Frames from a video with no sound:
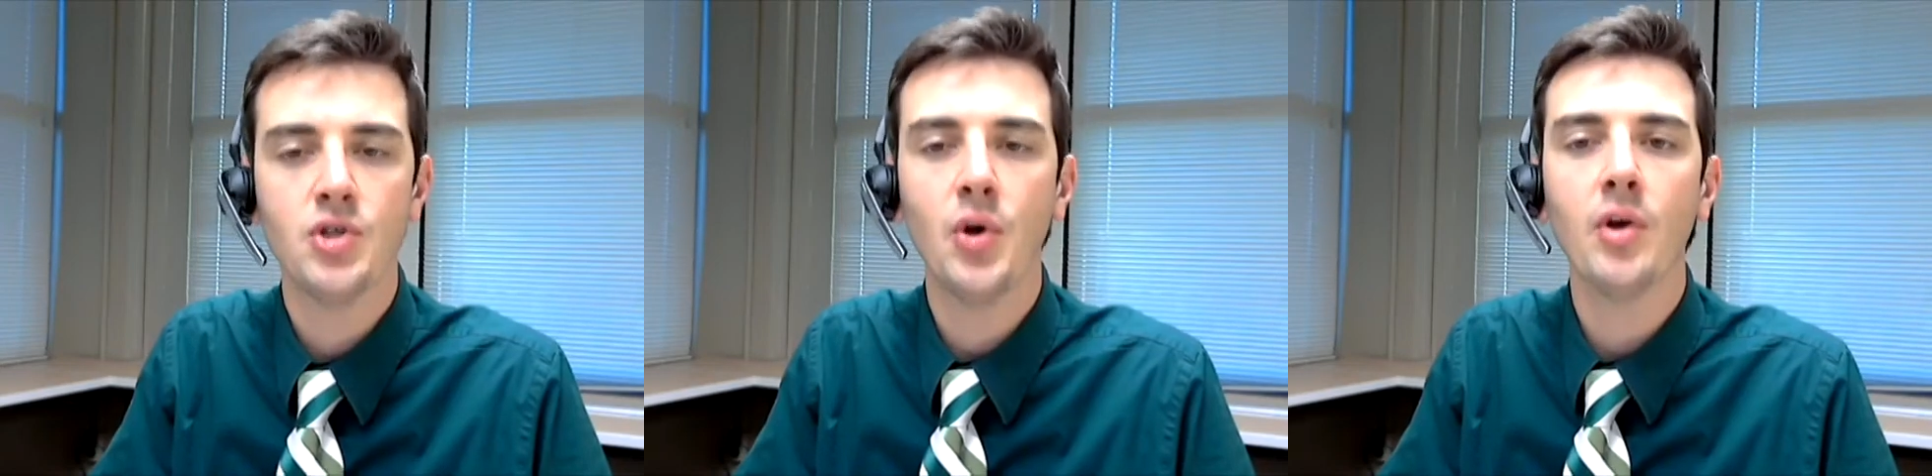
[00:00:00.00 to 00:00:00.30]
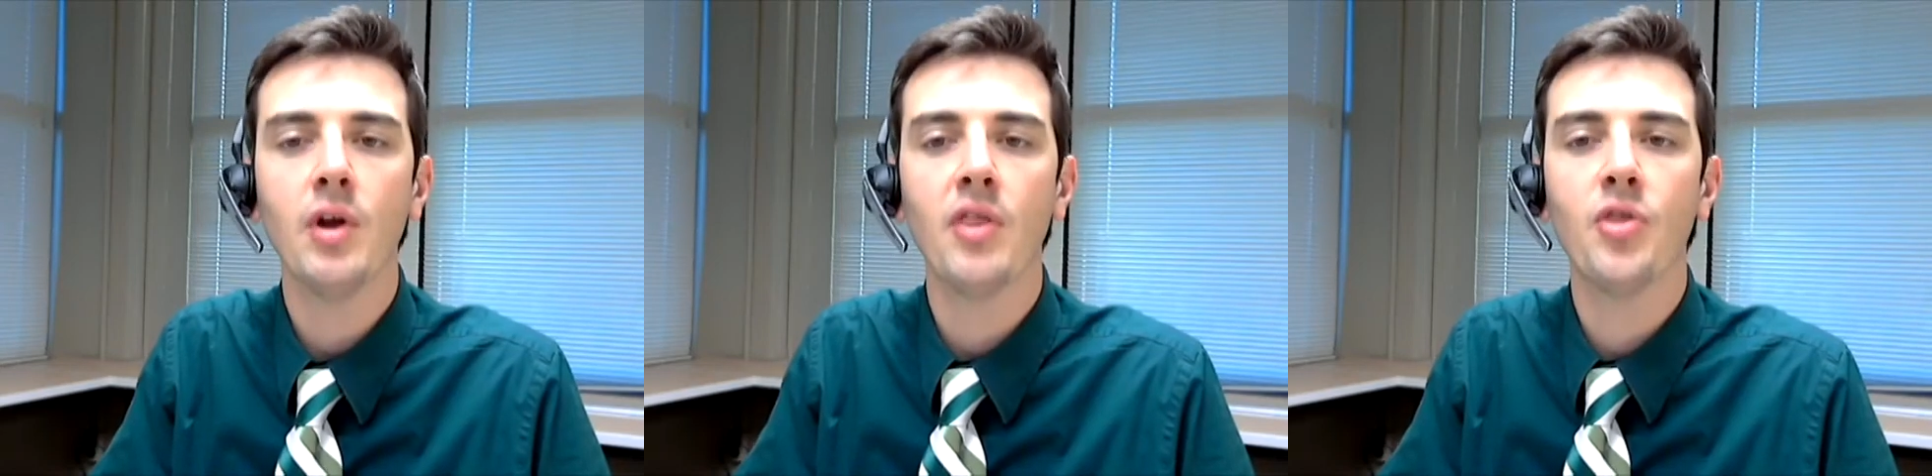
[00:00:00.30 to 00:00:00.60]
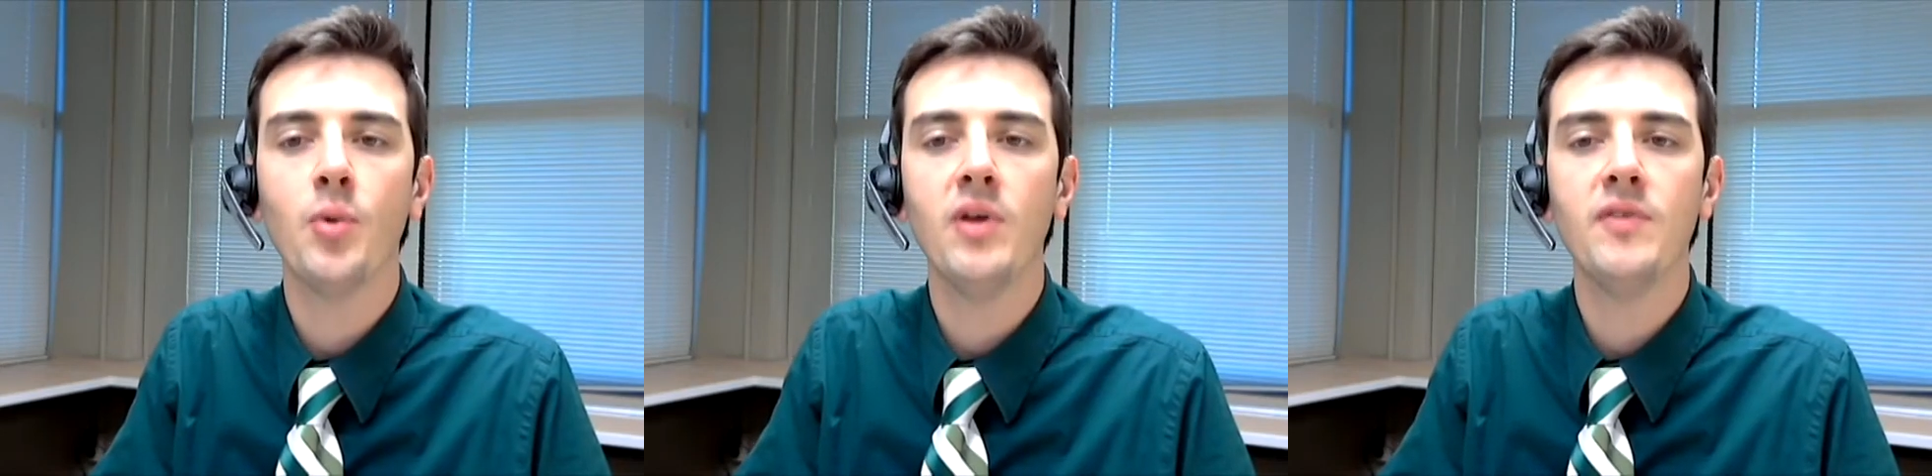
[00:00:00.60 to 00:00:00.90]
during a
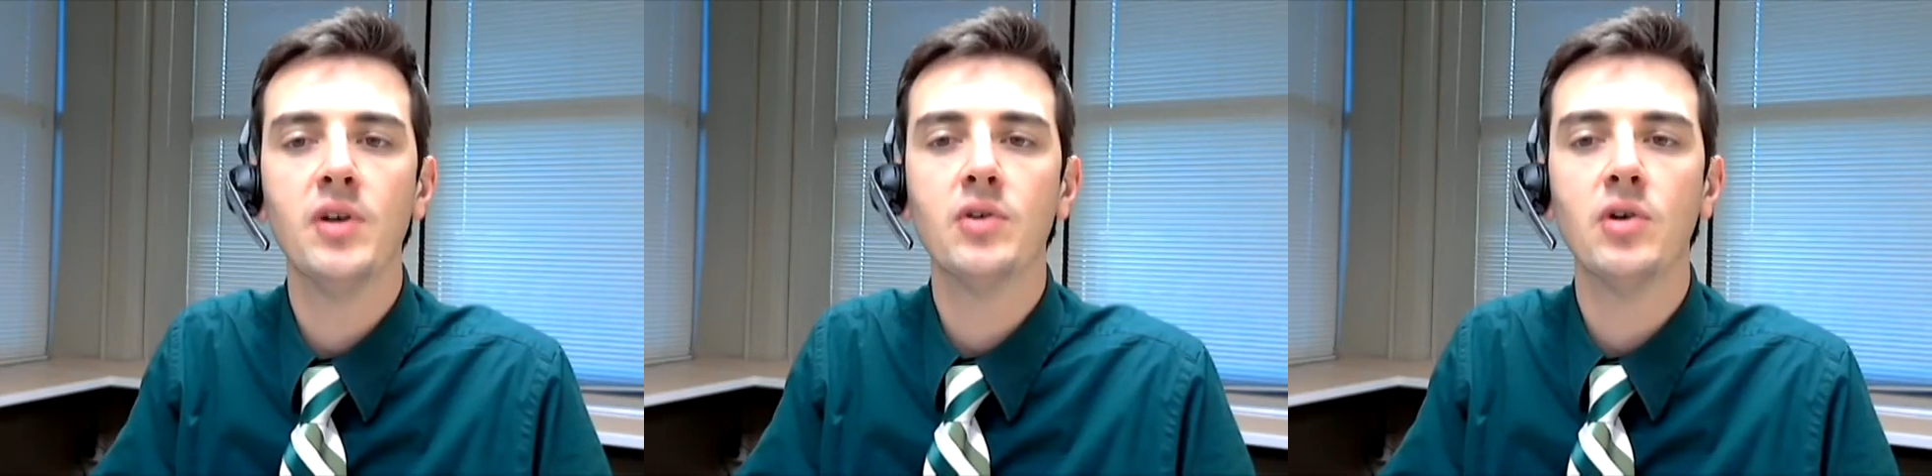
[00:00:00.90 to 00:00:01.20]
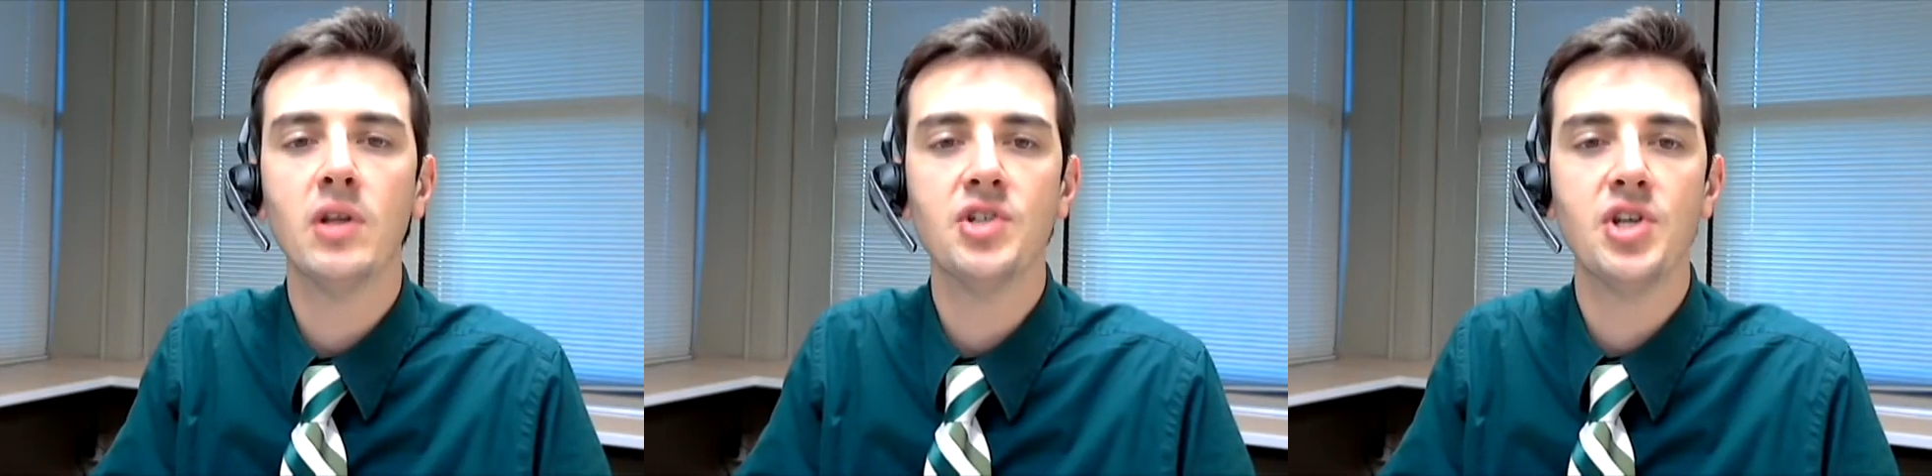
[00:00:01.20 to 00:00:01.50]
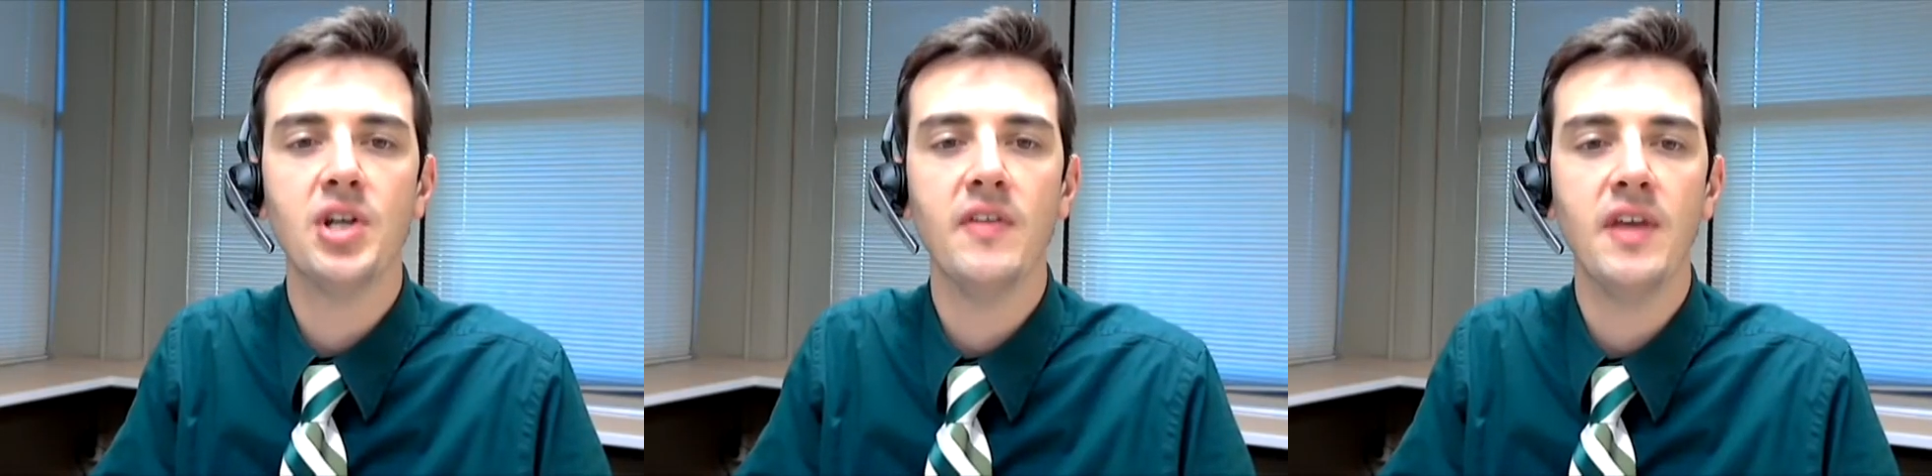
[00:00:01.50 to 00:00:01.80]
three vehicle
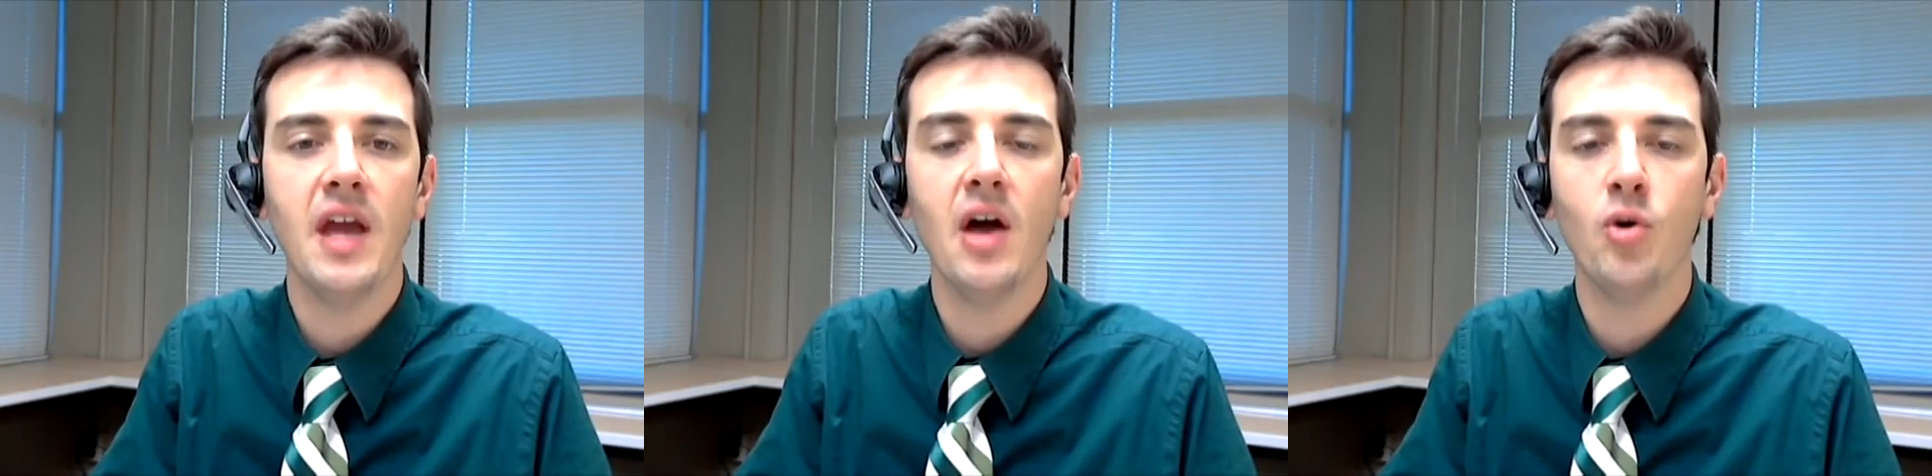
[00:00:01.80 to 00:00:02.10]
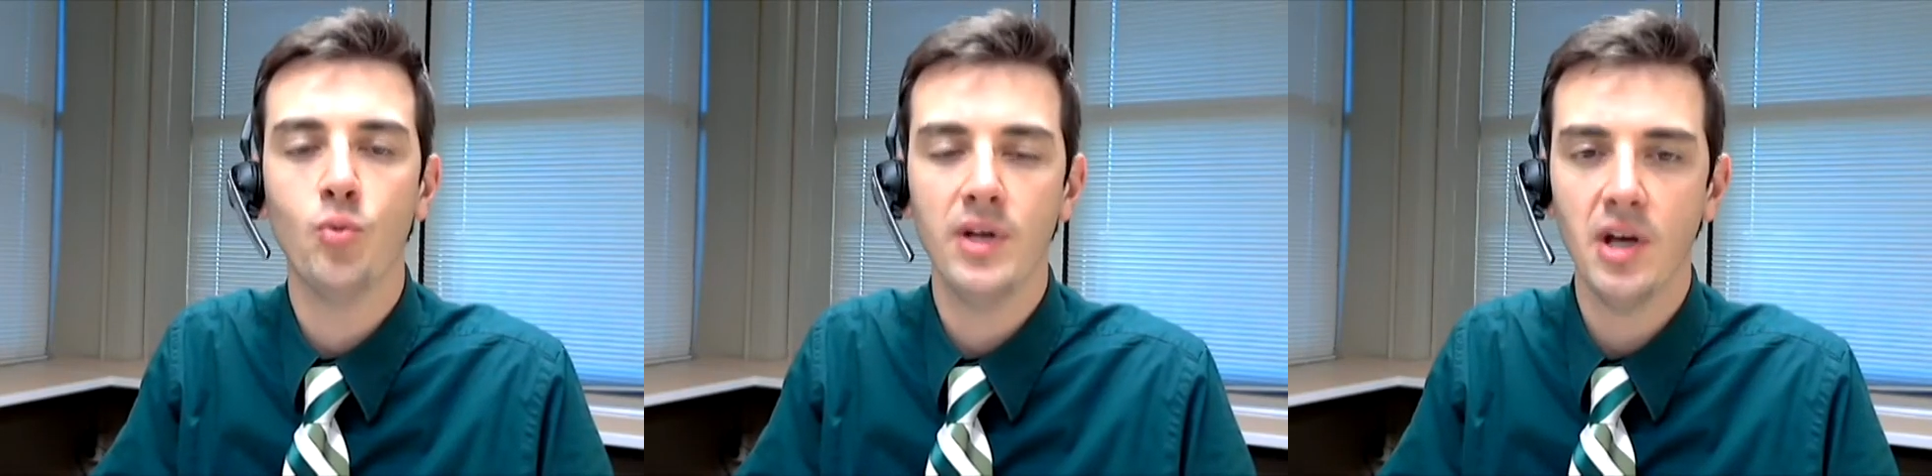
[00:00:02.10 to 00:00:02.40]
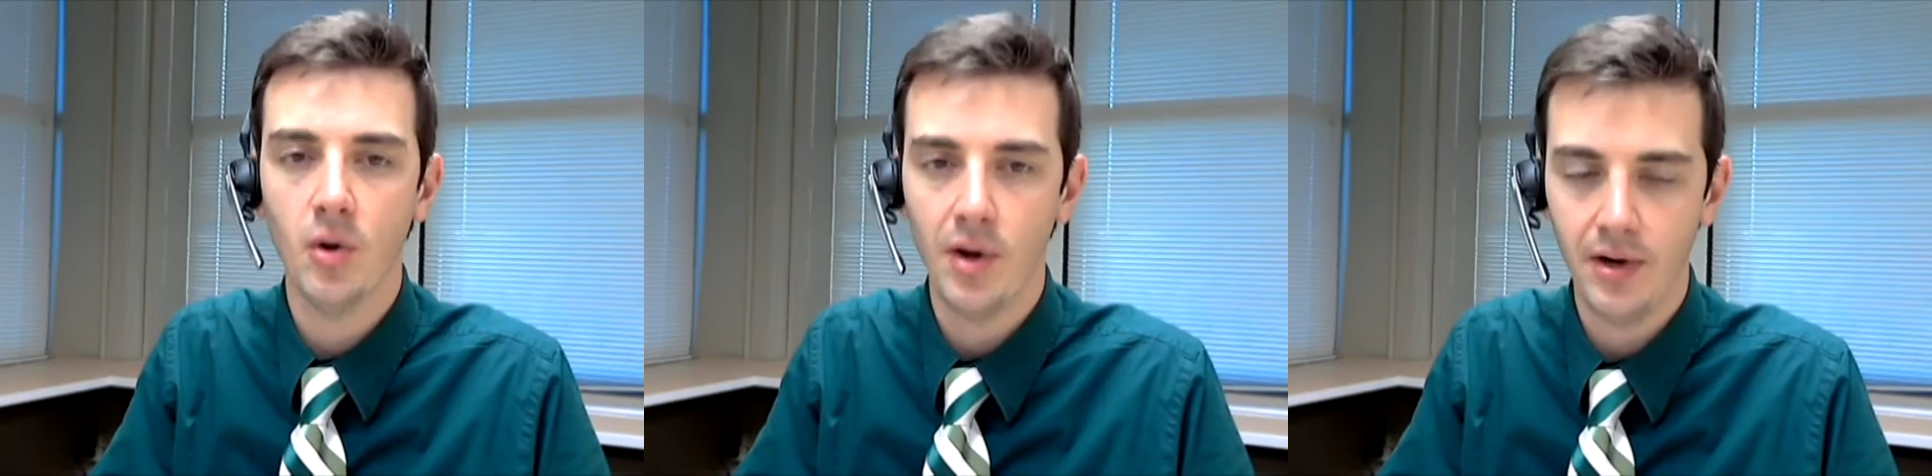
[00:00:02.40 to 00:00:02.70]
collision in the El
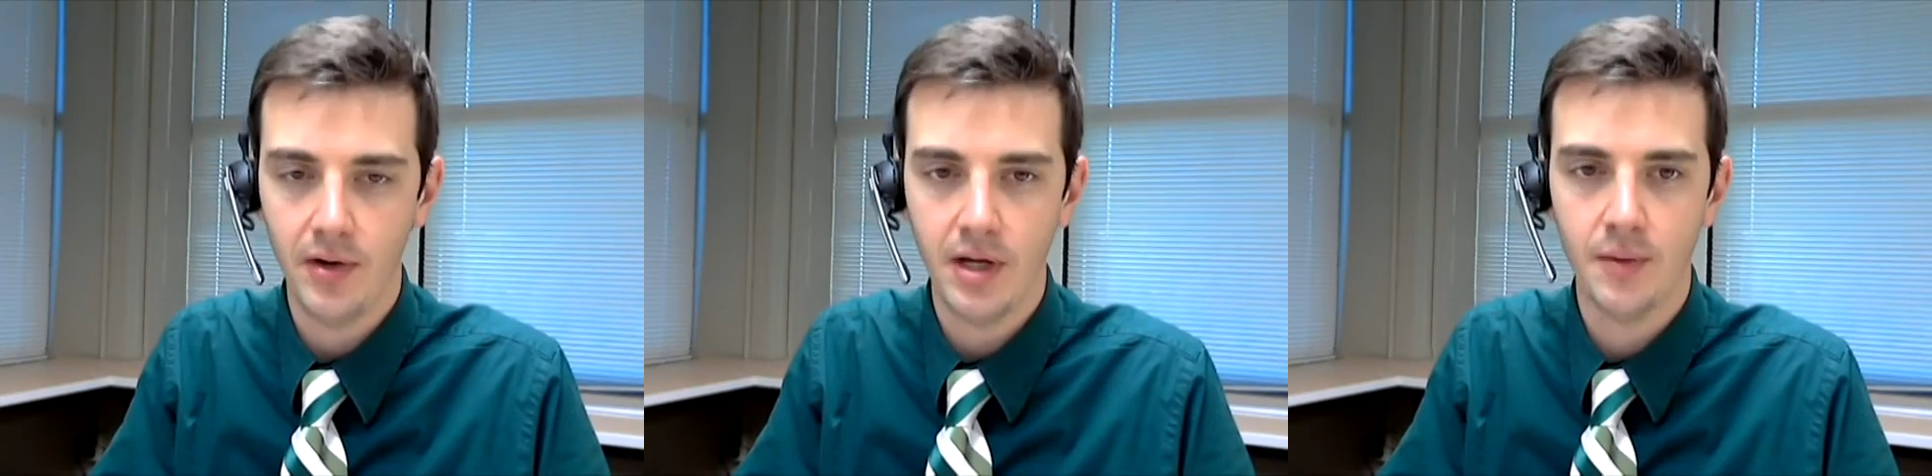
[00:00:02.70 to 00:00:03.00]
Rio area.